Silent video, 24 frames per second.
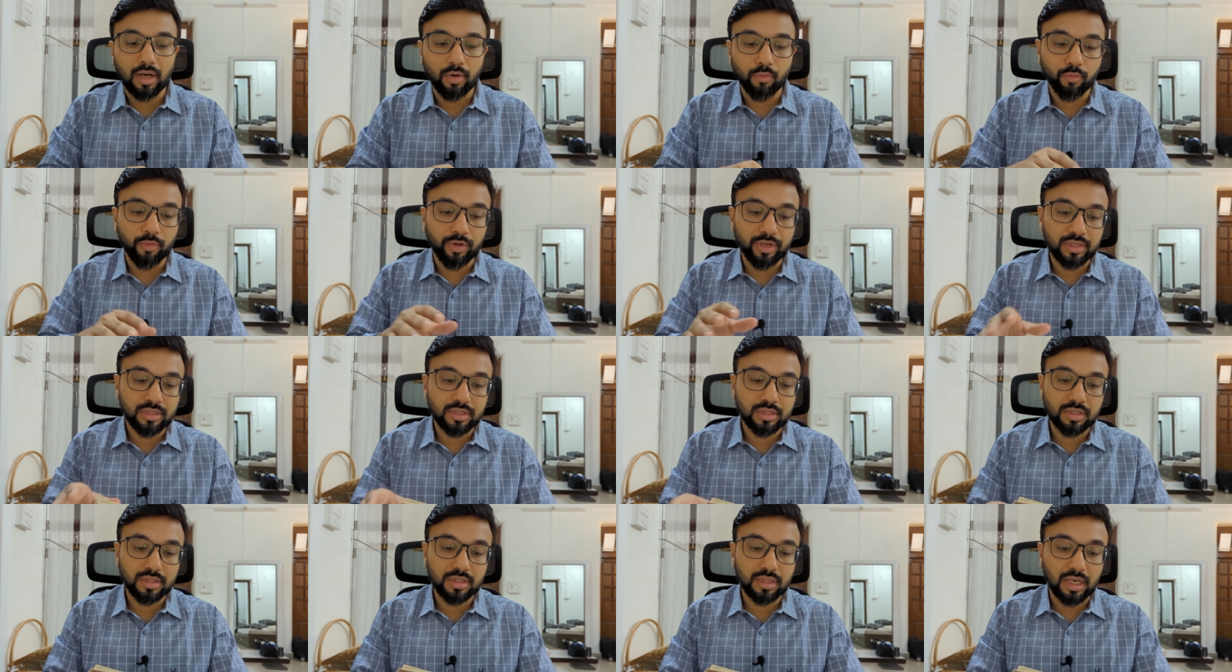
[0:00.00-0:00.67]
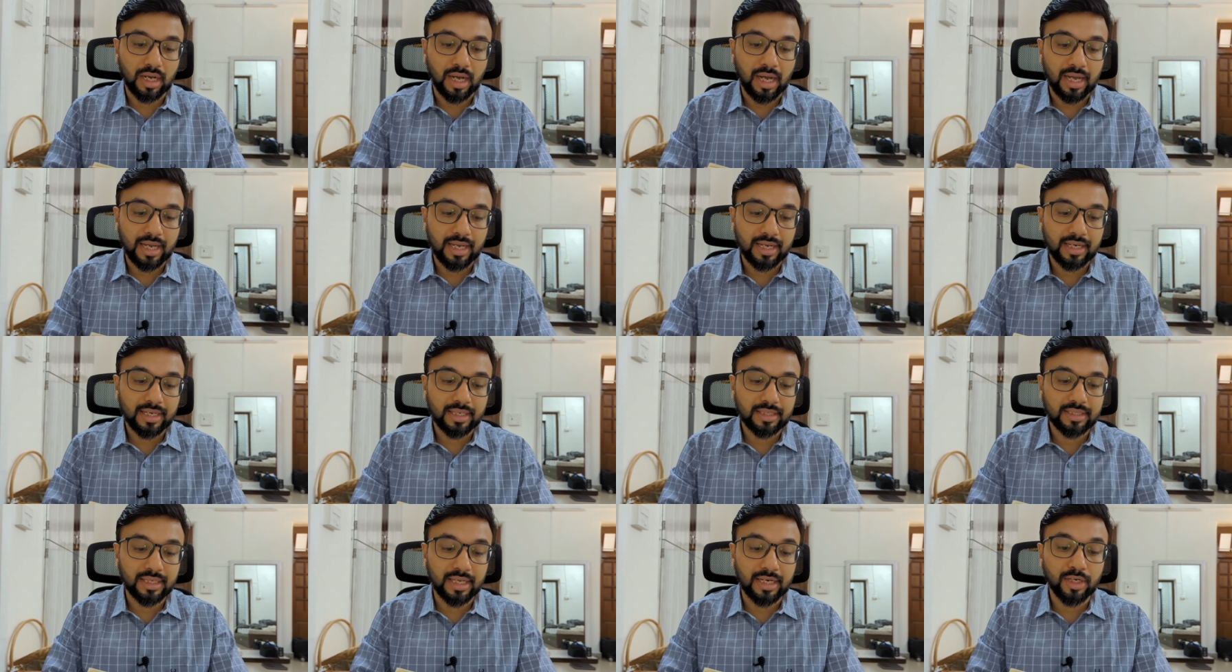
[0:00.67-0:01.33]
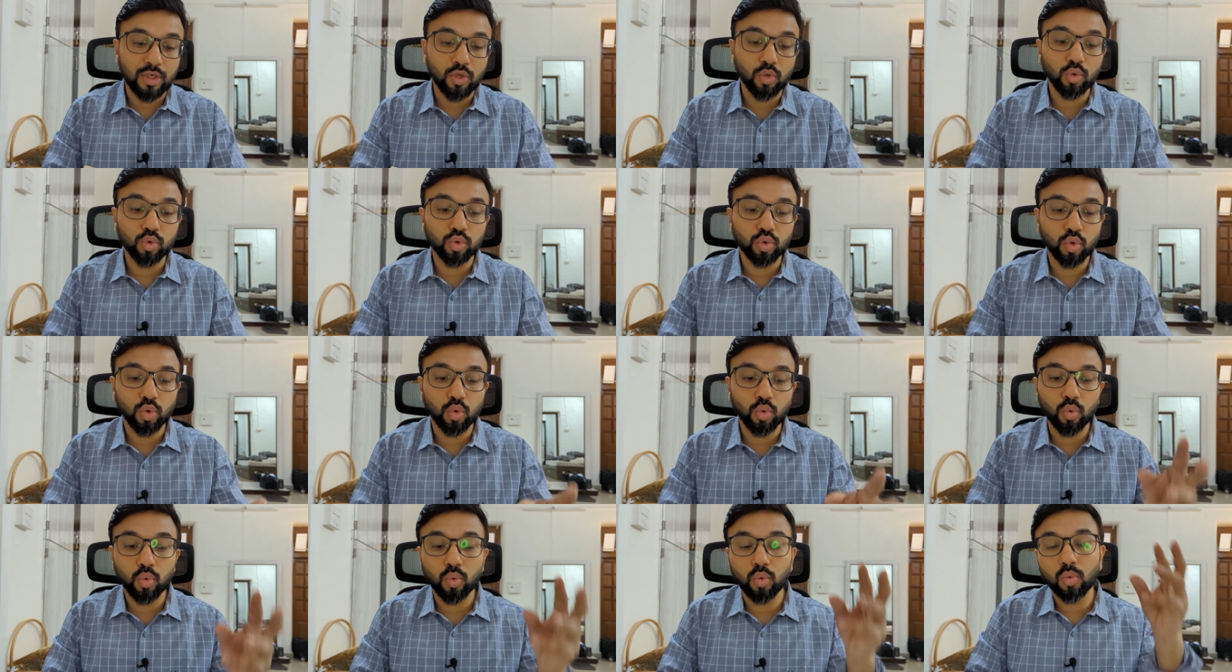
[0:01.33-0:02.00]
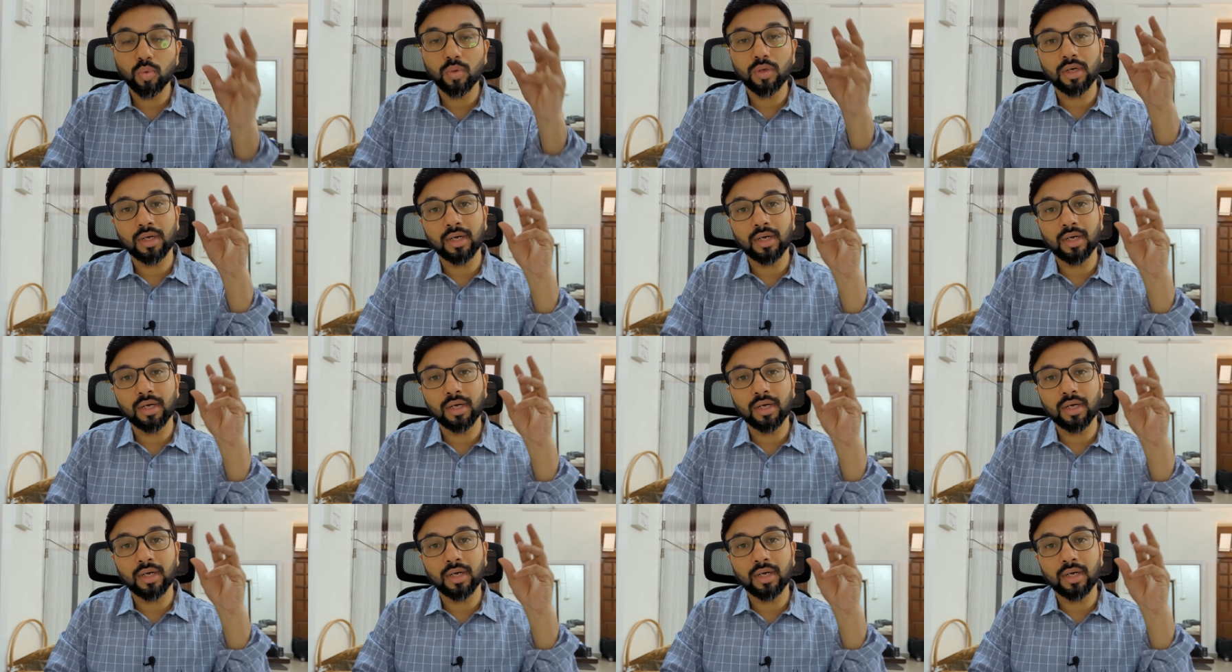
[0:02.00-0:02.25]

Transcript: which I tell you through